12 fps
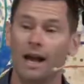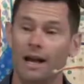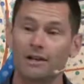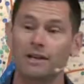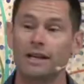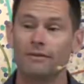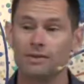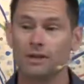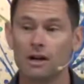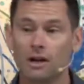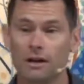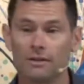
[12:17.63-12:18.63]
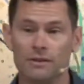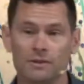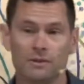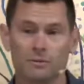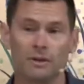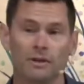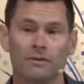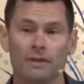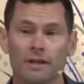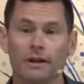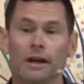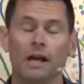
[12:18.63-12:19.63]
I actually gave a talk on this in the middle of the
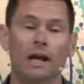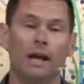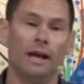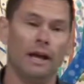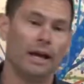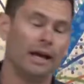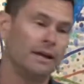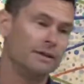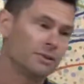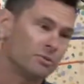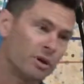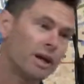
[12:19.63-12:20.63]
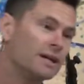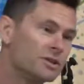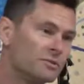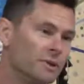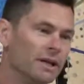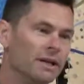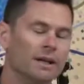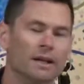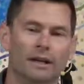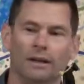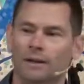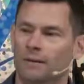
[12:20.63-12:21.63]
year, and it surprised me
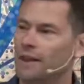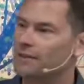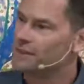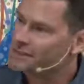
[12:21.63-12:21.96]
that the